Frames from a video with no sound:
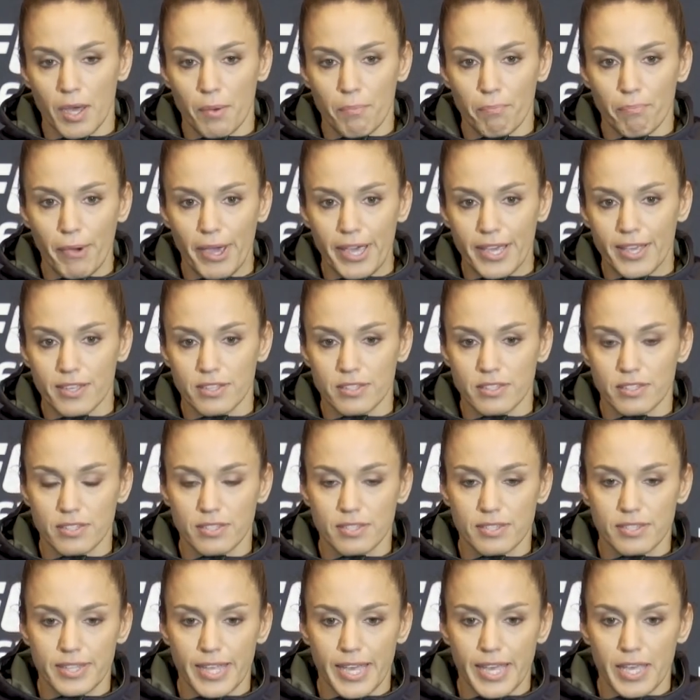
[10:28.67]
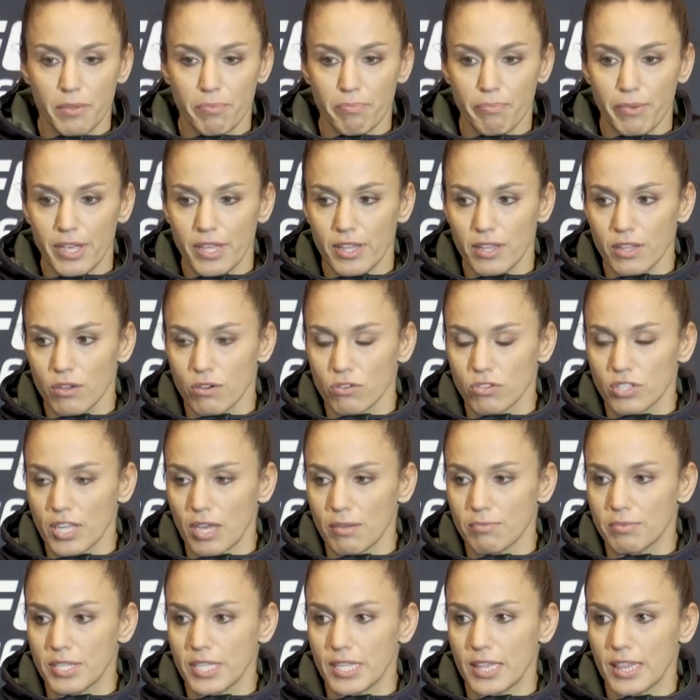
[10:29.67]
making the statement or
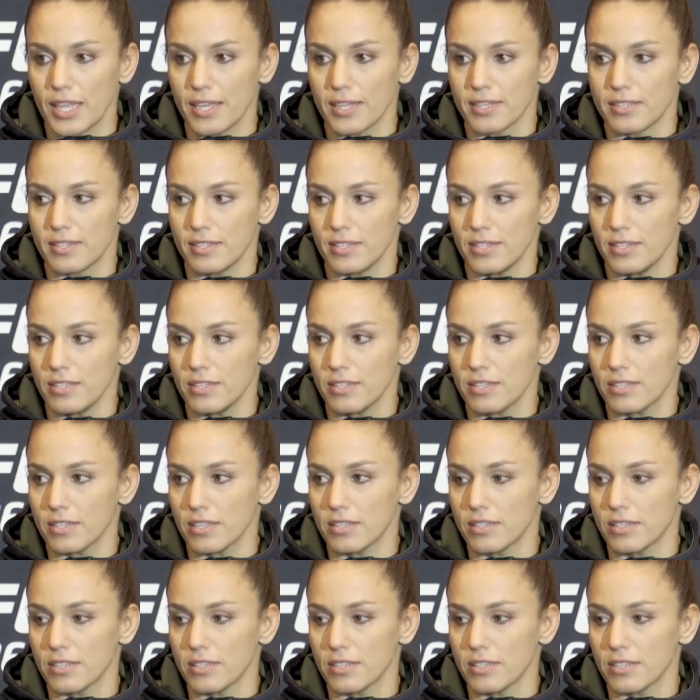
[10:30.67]
something like this.